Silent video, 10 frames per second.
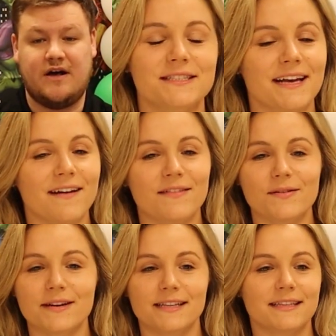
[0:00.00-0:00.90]
Just
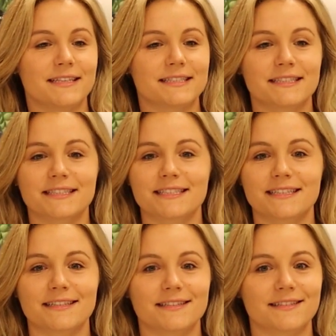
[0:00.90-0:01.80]
everyone in this
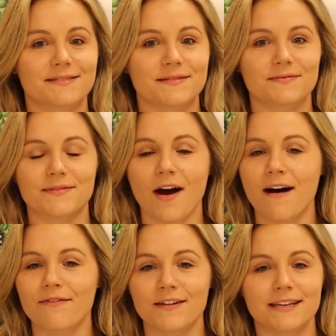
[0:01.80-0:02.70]

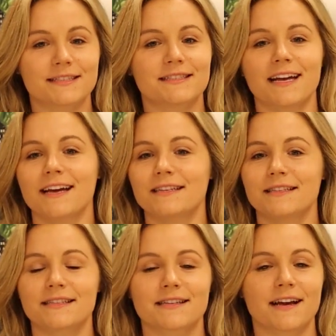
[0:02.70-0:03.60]
office
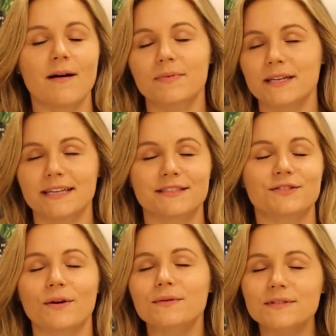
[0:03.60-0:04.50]
and company is
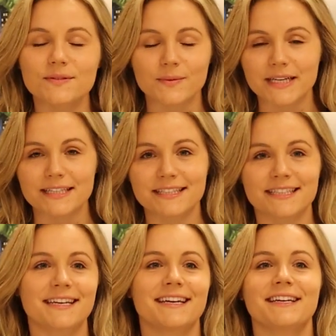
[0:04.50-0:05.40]
so
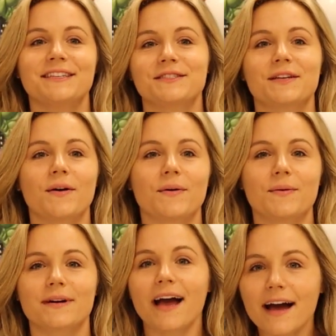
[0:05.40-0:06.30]
sweet,
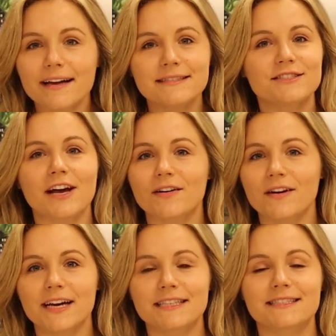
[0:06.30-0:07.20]
so kind,
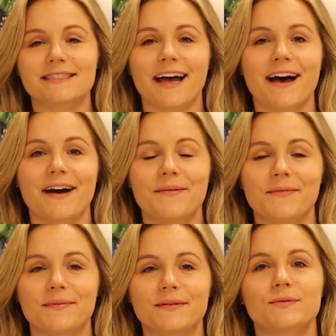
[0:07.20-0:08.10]
generous.
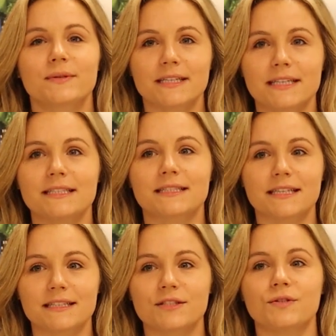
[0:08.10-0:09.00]
Um, it was really
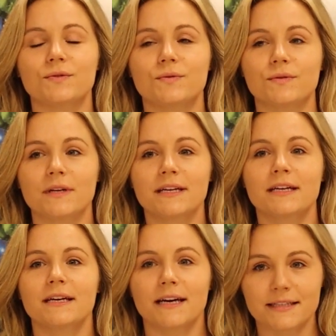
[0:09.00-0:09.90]
easy to
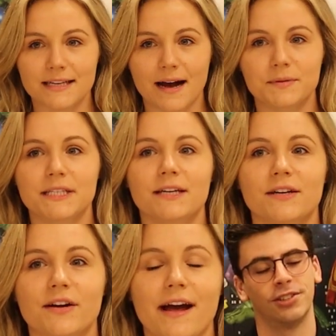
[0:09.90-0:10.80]
adapt here.